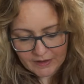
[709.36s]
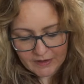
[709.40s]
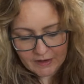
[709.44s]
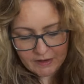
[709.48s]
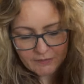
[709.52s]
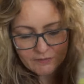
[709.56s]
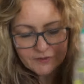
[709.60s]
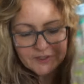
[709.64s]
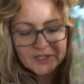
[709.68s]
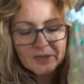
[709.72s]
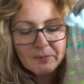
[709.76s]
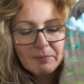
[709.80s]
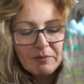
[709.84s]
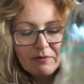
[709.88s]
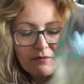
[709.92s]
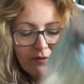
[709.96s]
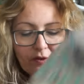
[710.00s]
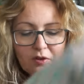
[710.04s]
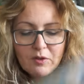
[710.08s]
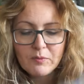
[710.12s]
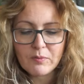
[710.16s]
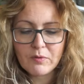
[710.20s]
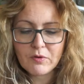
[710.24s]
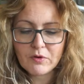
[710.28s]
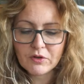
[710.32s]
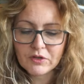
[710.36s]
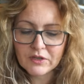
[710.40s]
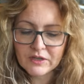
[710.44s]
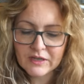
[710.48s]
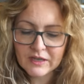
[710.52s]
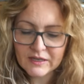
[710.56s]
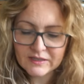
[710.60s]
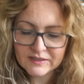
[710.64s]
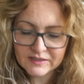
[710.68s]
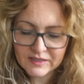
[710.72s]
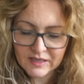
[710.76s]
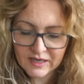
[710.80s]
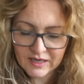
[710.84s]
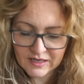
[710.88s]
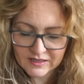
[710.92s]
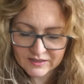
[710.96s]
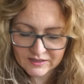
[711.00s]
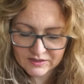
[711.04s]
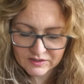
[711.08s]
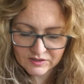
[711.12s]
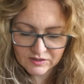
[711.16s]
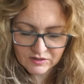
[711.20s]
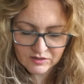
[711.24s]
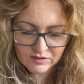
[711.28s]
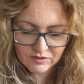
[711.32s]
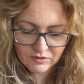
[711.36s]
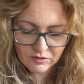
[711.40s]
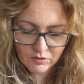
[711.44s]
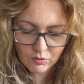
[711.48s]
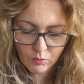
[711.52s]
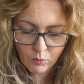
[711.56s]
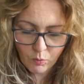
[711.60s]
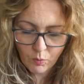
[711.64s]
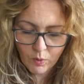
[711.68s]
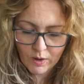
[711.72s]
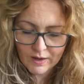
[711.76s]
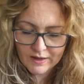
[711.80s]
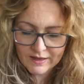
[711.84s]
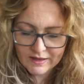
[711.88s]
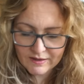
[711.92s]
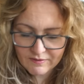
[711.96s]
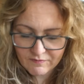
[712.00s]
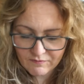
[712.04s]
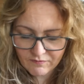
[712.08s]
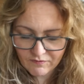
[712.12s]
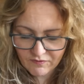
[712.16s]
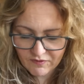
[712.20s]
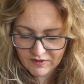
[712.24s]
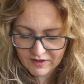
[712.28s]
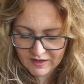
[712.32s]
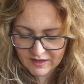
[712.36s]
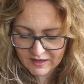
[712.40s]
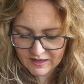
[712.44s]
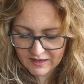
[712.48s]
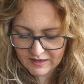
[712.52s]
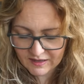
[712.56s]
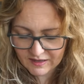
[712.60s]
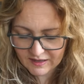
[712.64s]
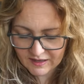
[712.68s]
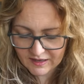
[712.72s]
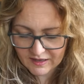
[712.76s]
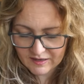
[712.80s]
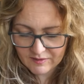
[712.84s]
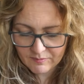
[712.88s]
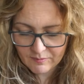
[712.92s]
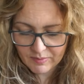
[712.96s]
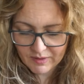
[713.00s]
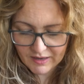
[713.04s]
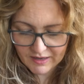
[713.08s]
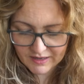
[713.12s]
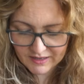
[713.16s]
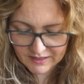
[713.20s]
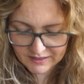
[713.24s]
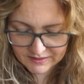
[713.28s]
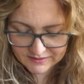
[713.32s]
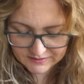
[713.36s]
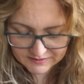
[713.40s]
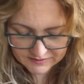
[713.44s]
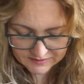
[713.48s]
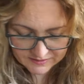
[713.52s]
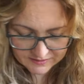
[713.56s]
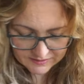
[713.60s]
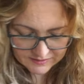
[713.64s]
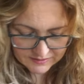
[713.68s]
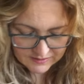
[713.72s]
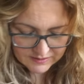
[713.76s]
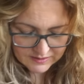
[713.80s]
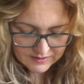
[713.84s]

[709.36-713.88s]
I've said before the Polka Cats pattern is quite vague in parts.